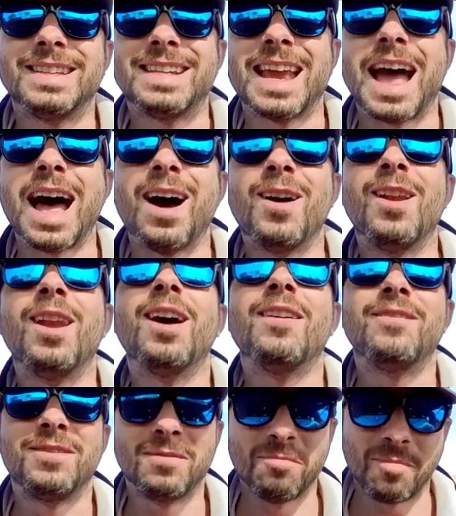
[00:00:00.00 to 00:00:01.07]
Ciao, I
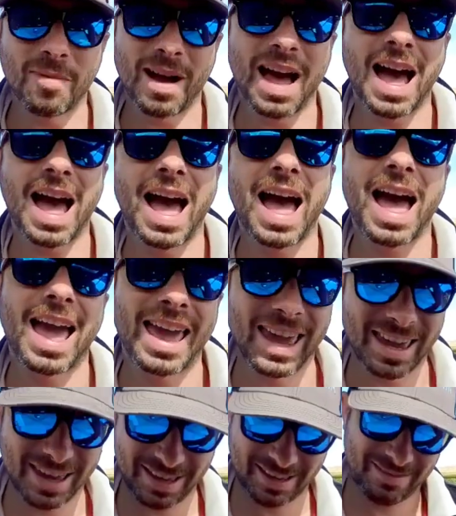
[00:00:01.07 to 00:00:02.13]
love you,
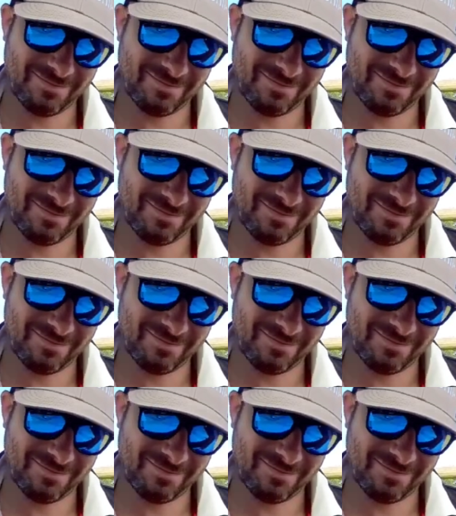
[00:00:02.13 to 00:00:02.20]
bye.